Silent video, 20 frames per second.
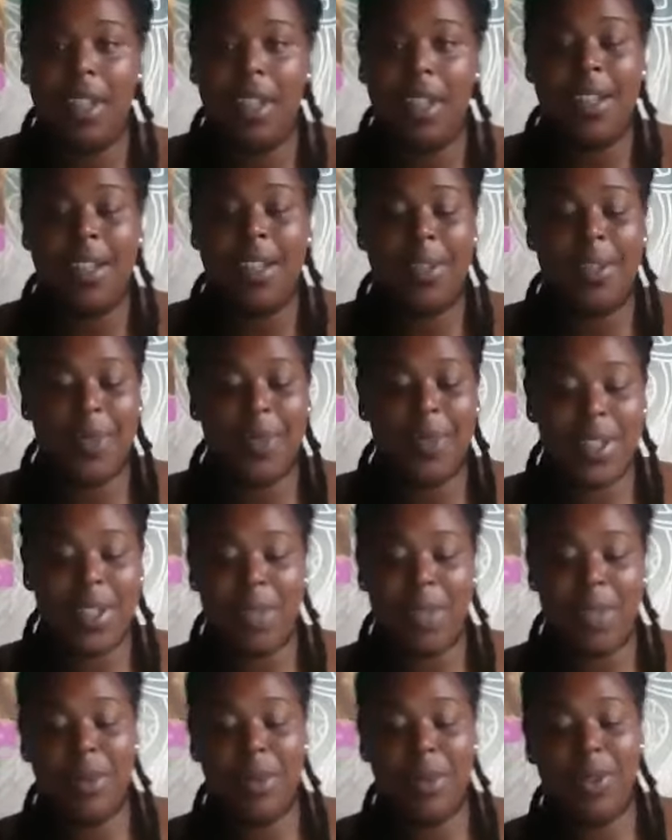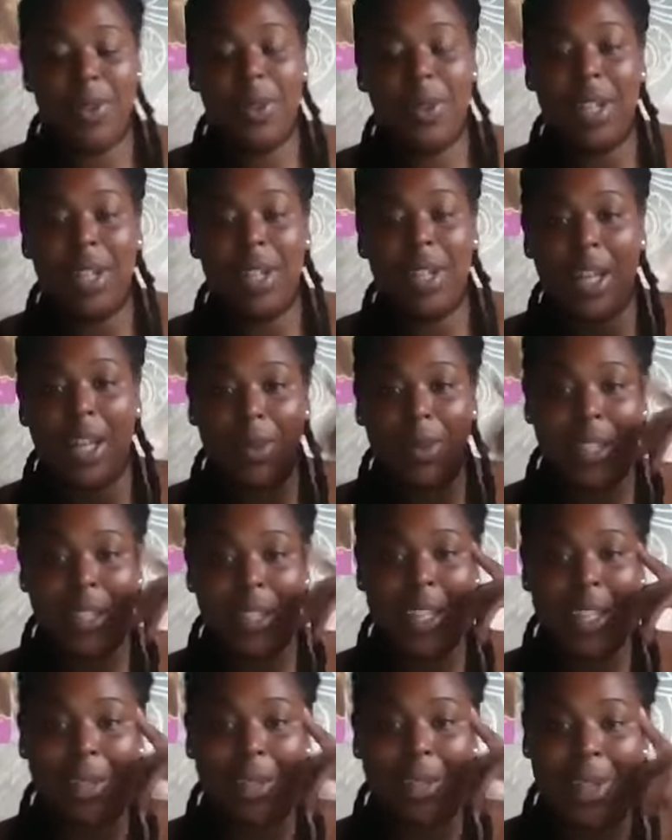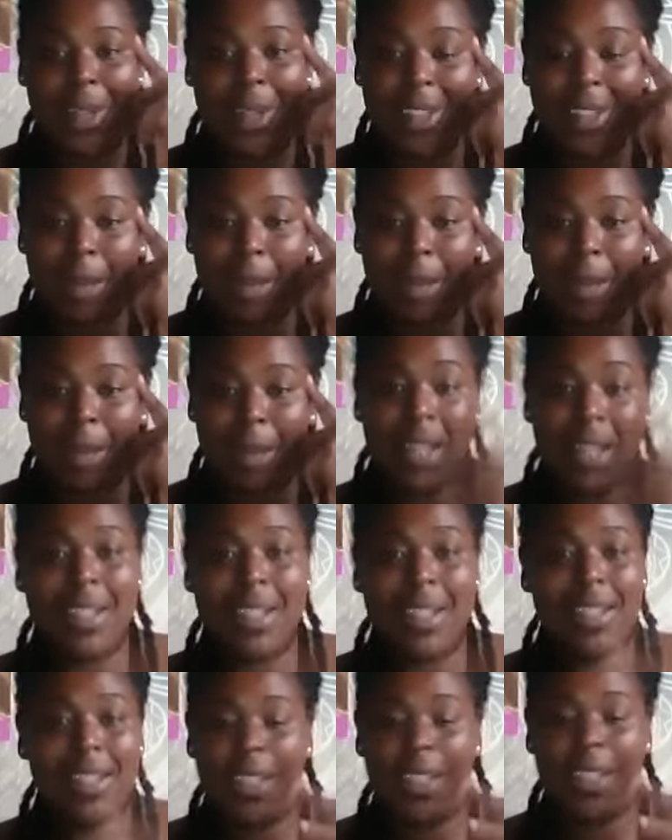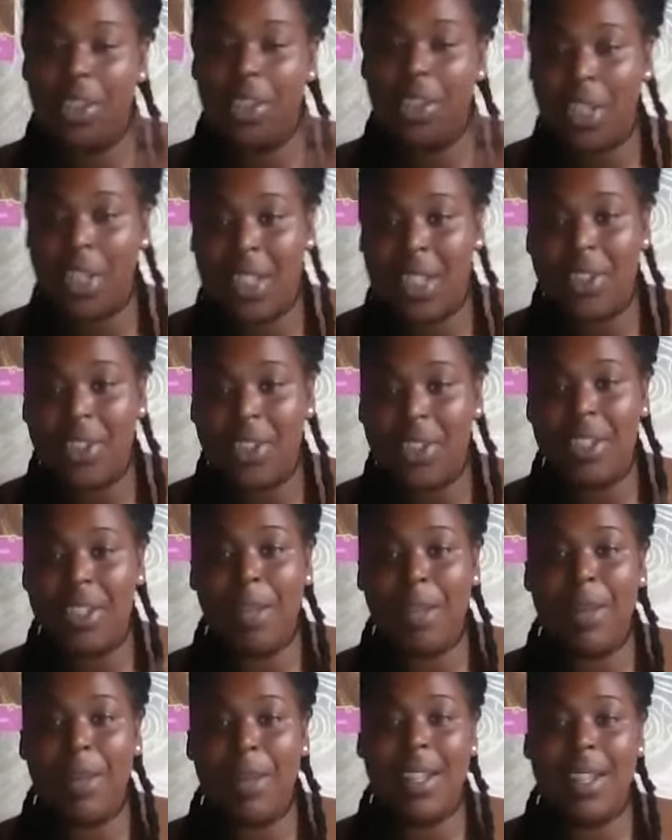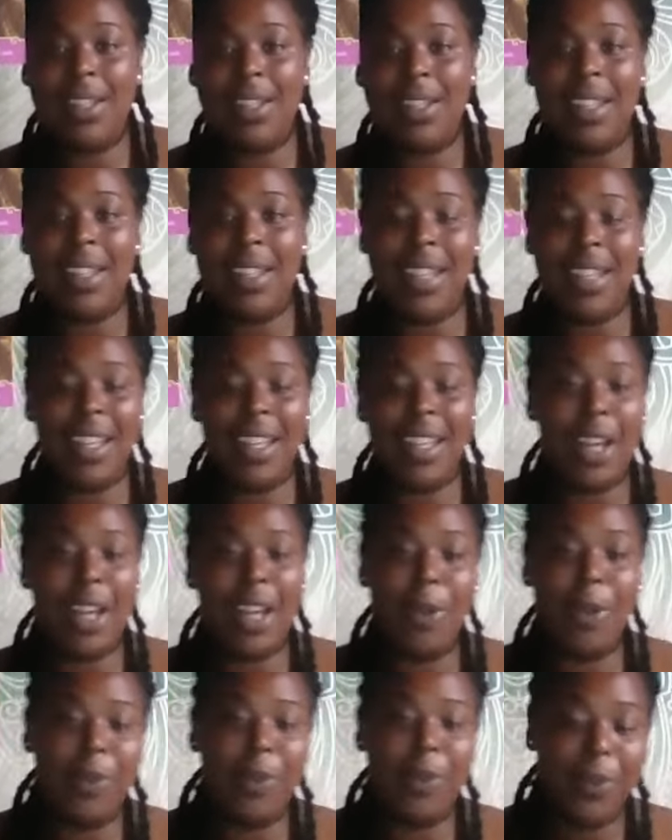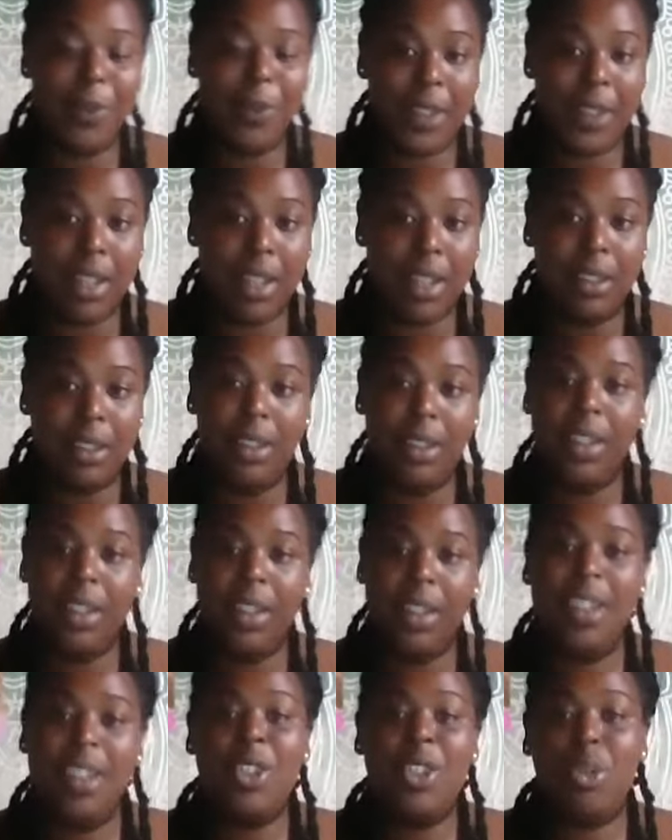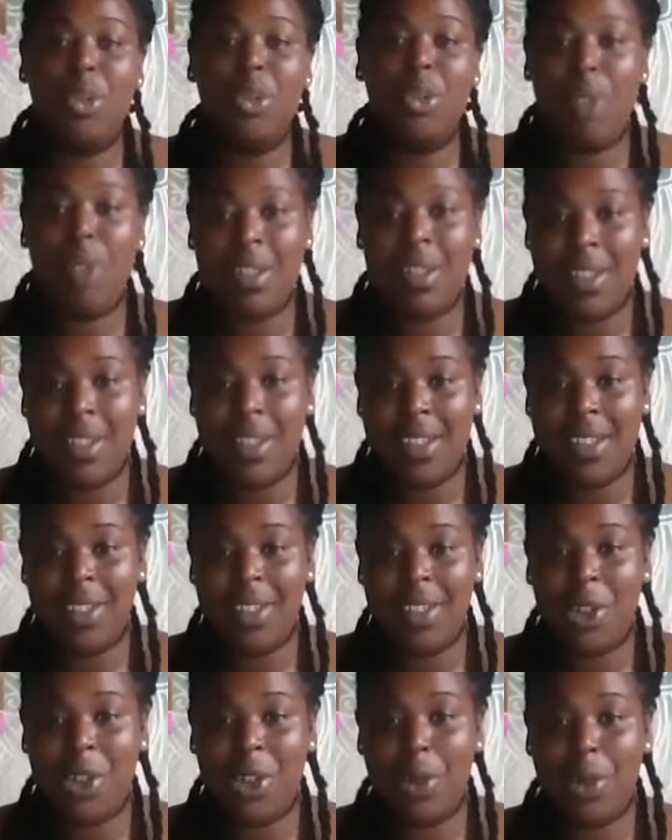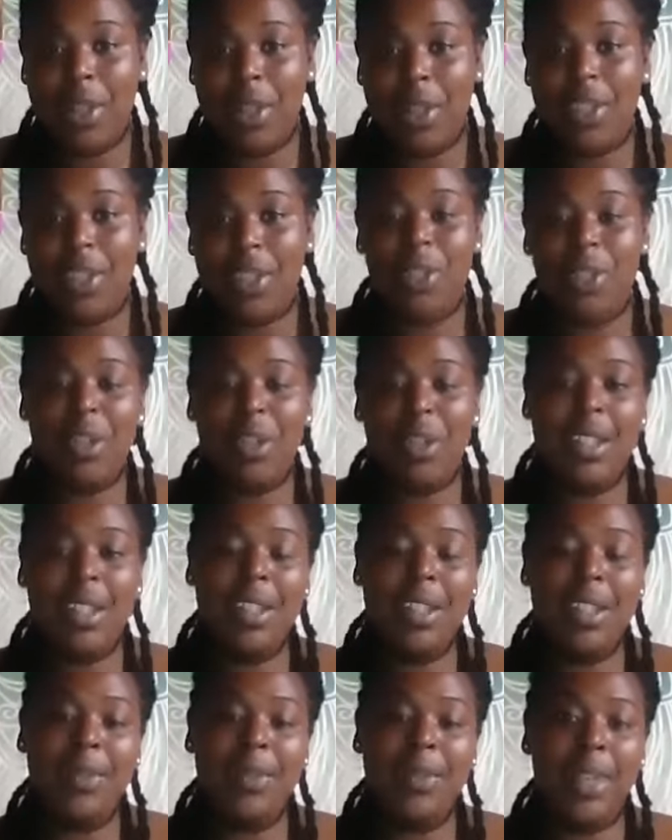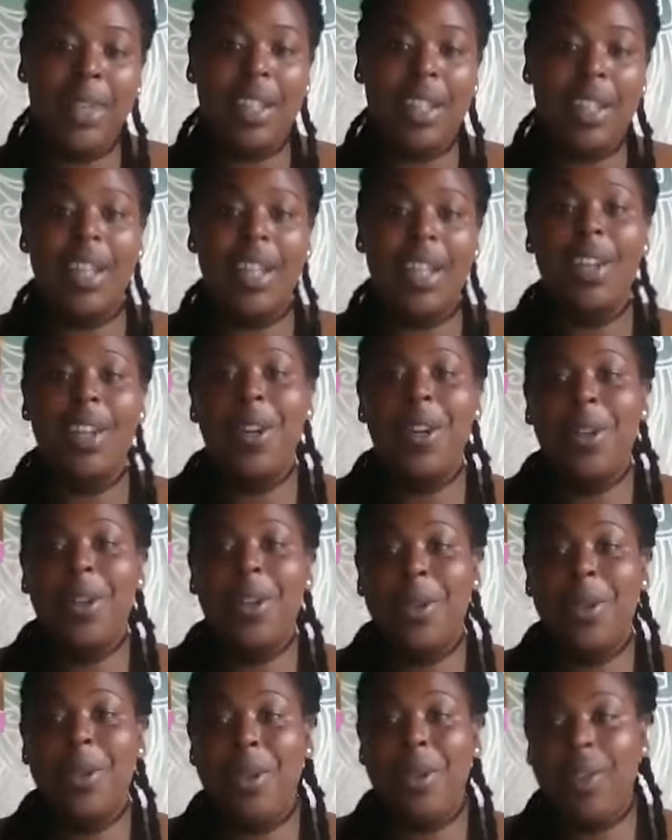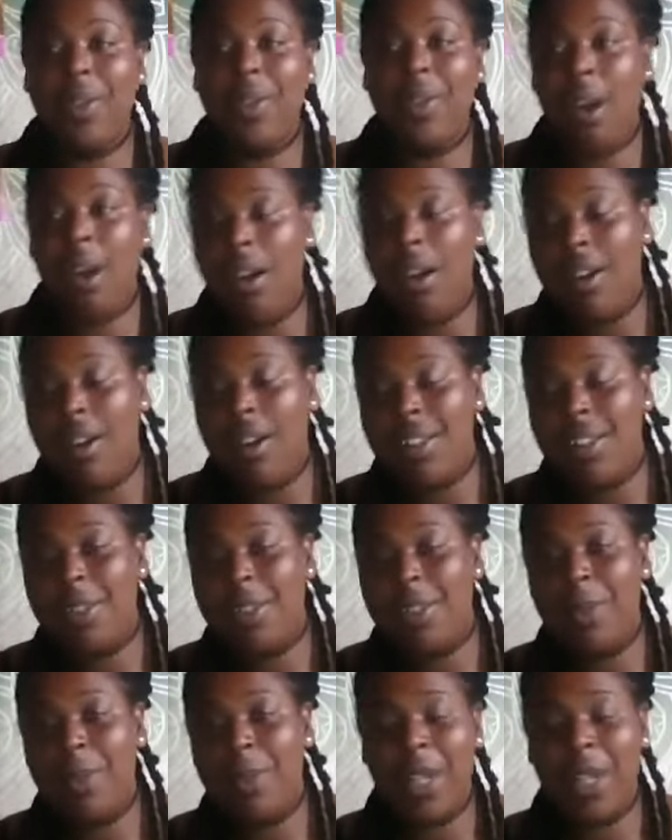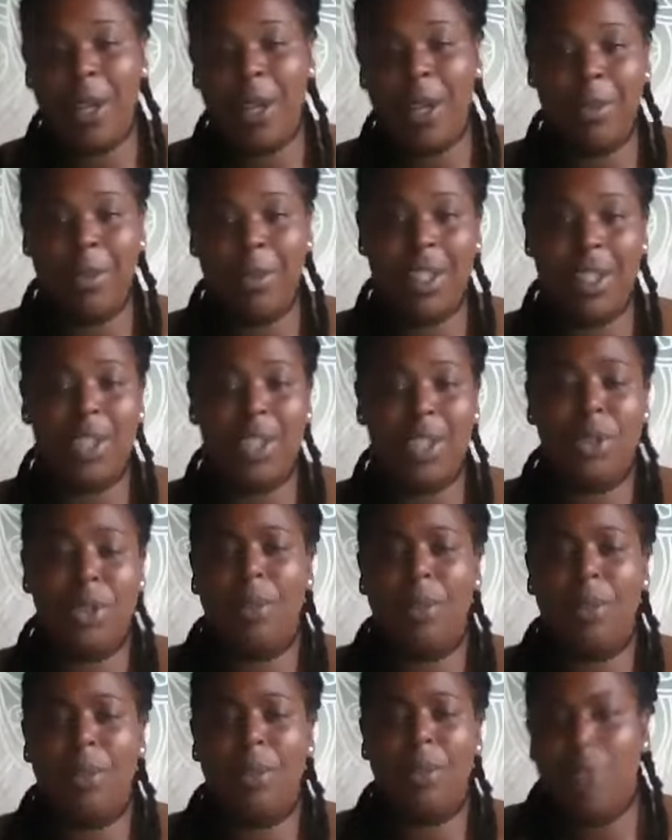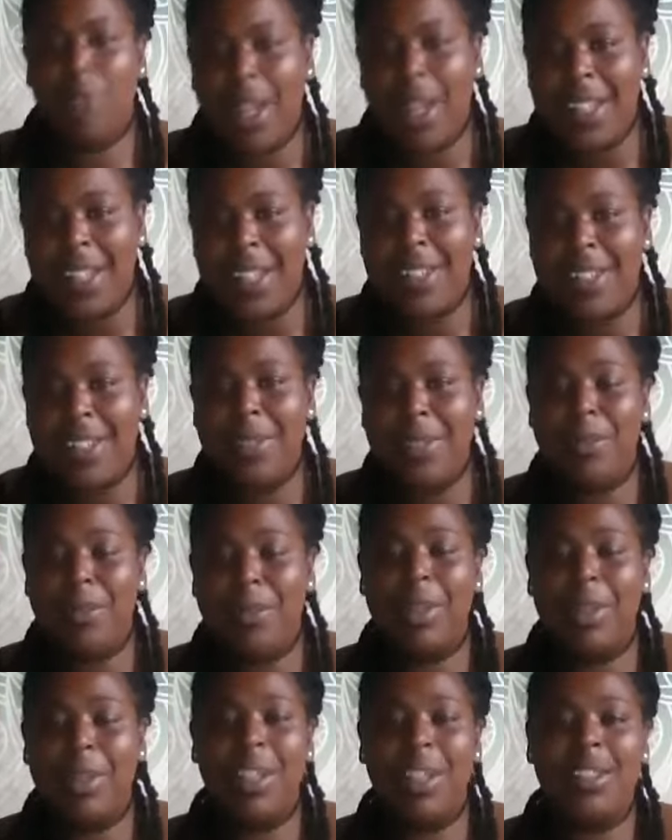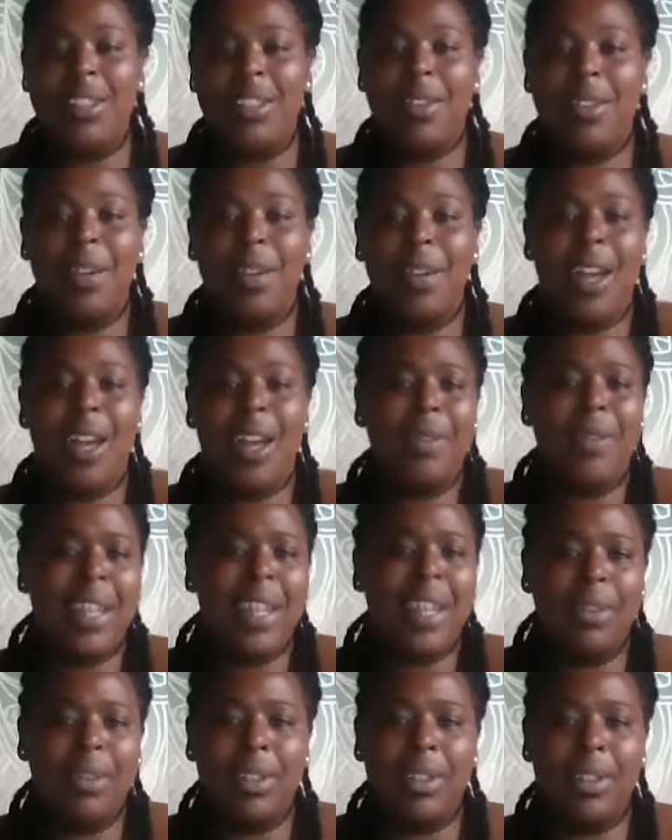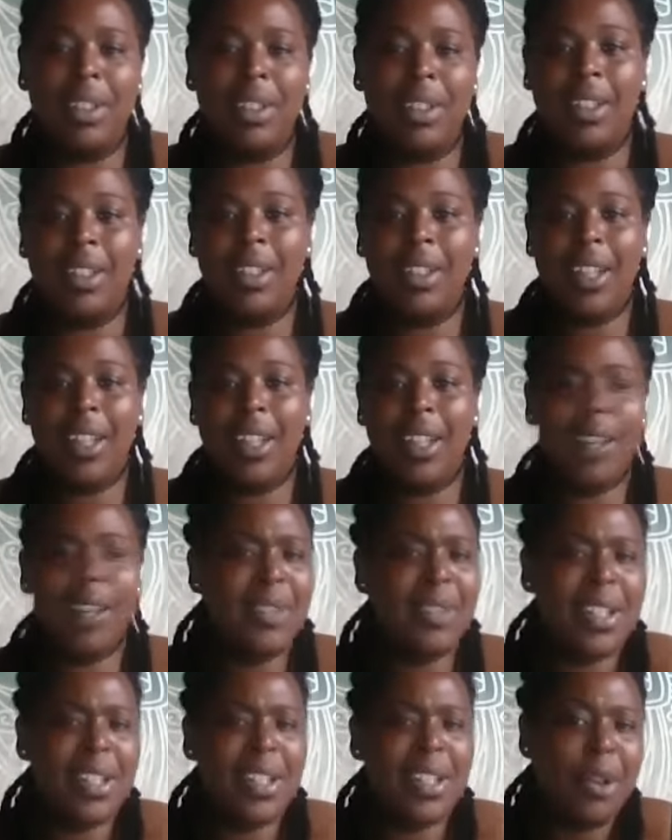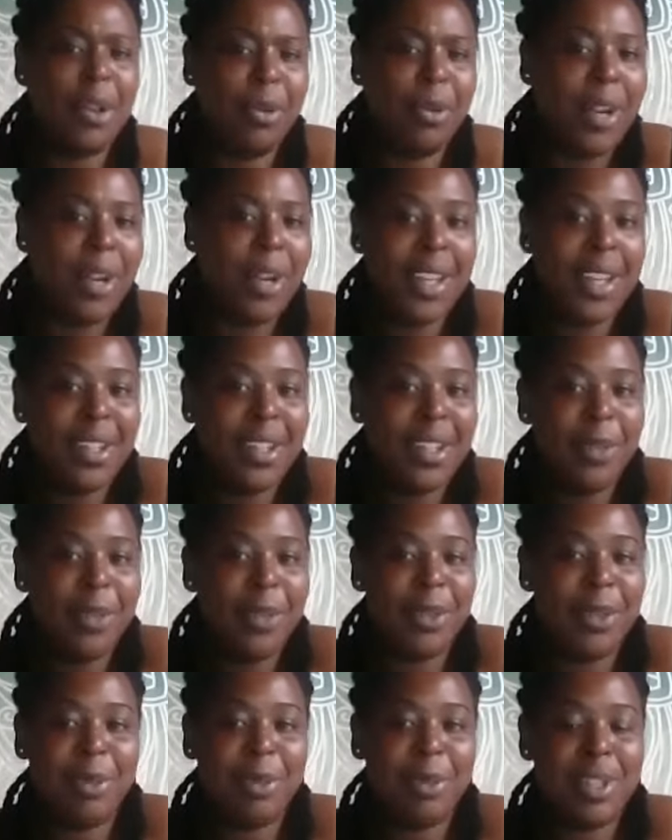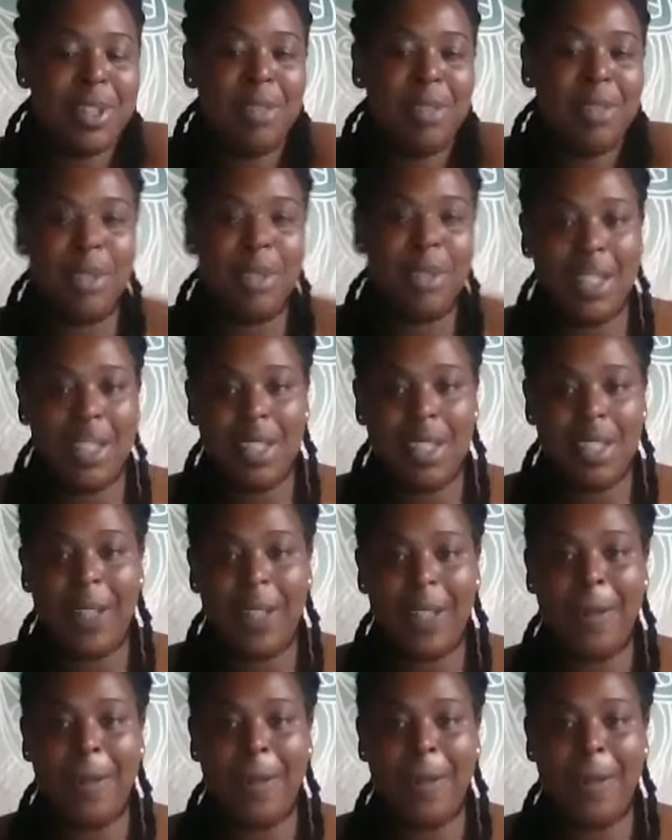So for some of you, like I was saying about that mindset, changing that mindset, getting out of the fear, trust in the situation, trust in the fact that you have asked to be happy. It's your right to have heaven. Heaven is our right and our responsibility.